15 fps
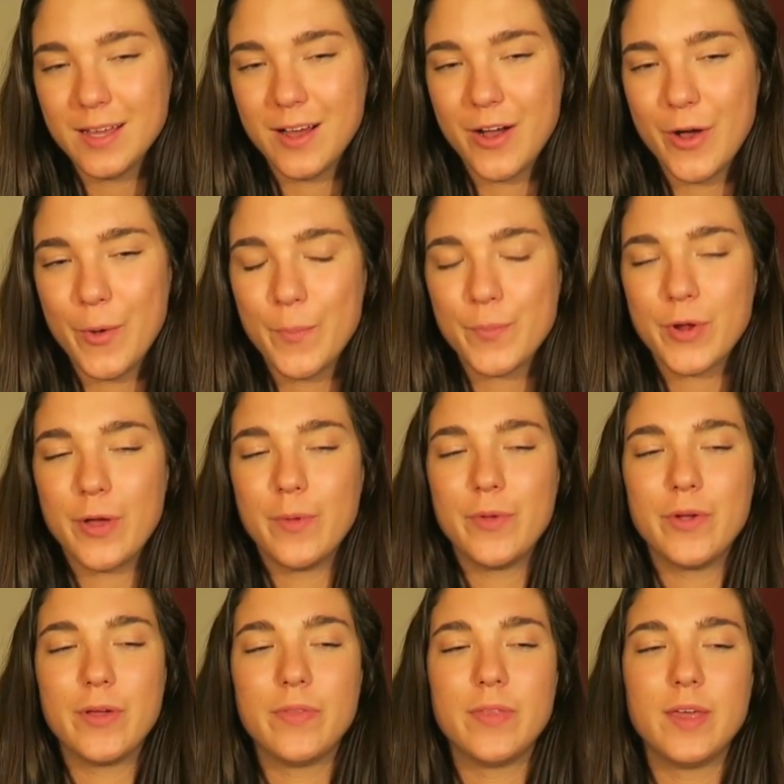probably
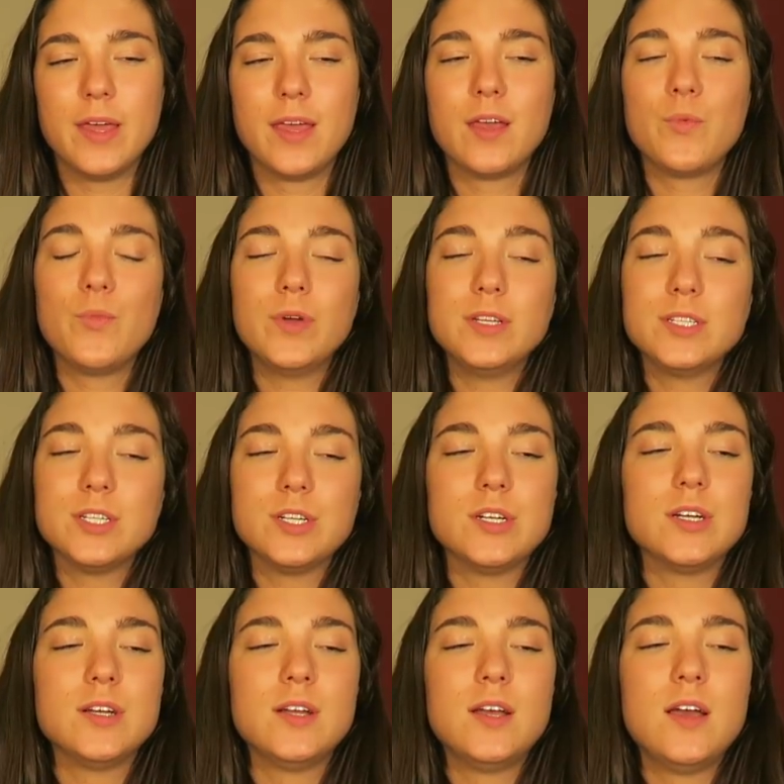around like
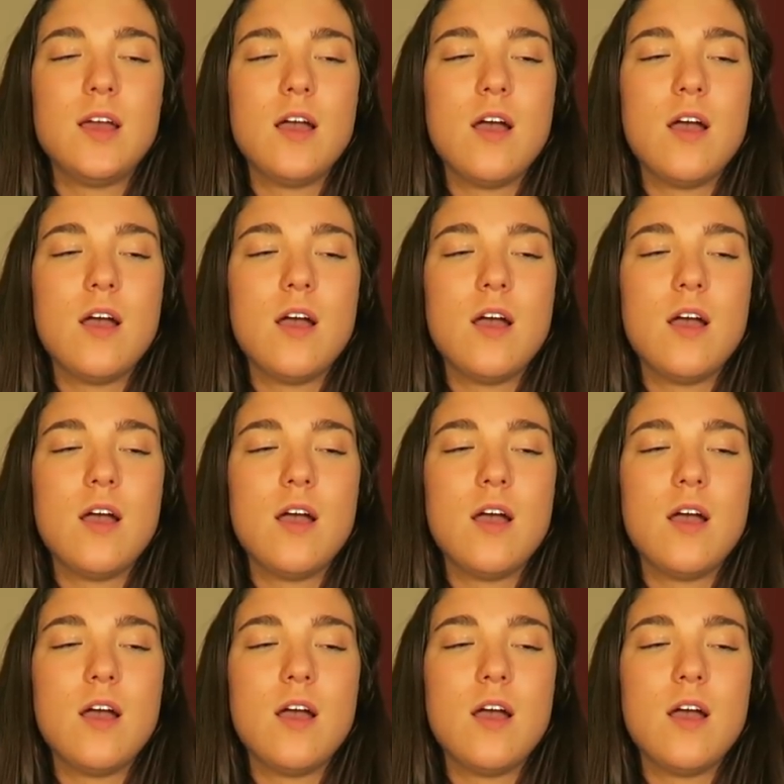winter